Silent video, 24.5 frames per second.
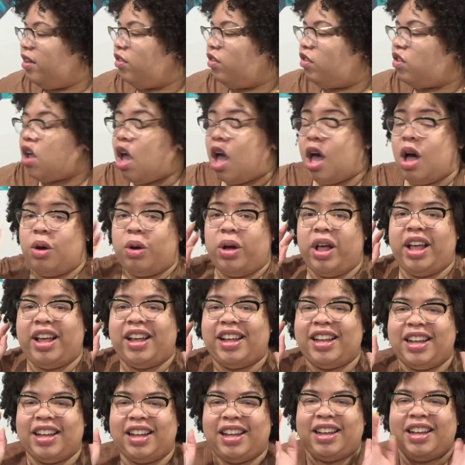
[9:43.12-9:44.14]
so
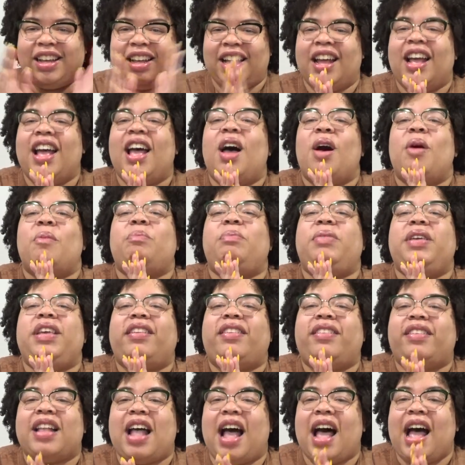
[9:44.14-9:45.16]

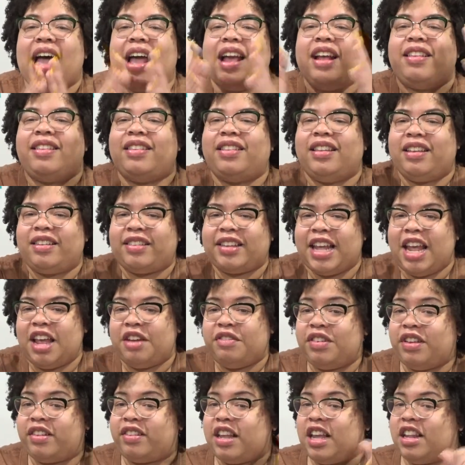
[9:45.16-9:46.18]
besides this
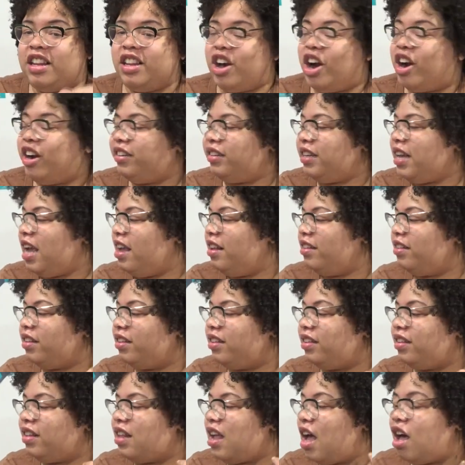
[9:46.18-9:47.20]
canvas and the Arteza
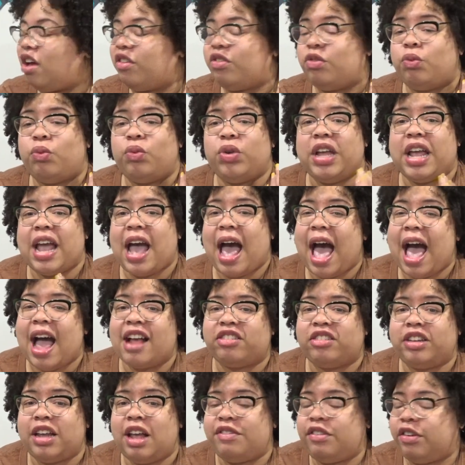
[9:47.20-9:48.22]
stuff, we
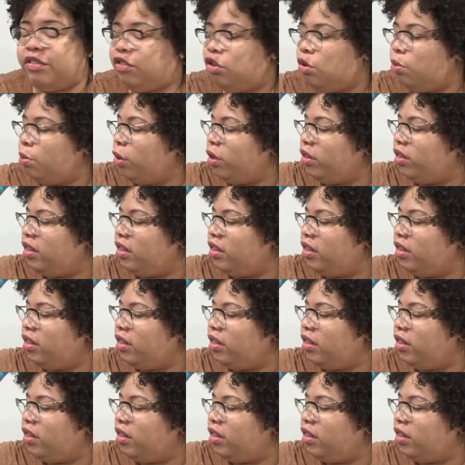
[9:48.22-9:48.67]
actually have a few more